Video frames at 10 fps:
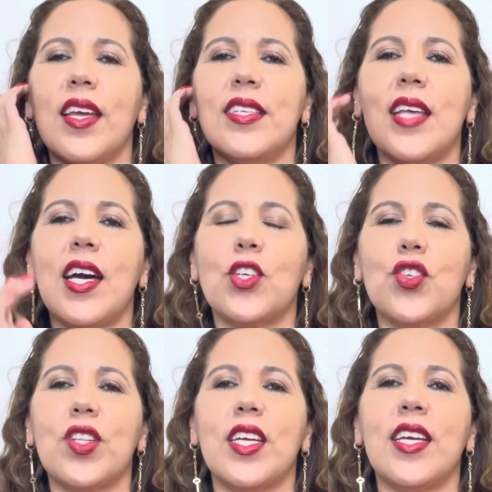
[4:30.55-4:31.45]
It's
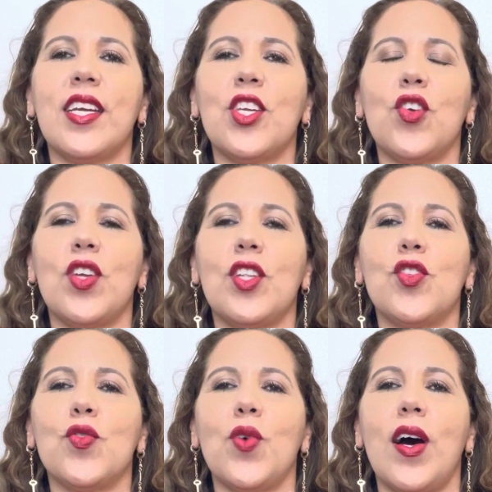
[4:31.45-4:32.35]
actually, you need
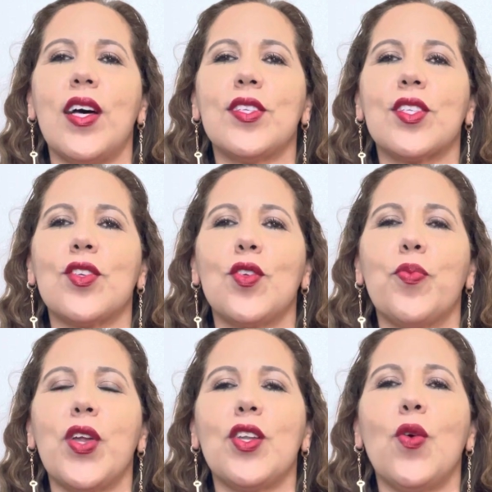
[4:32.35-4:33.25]
to,
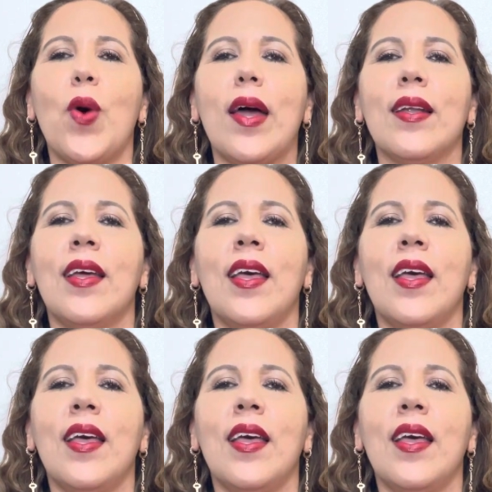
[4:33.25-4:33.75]
put a new one.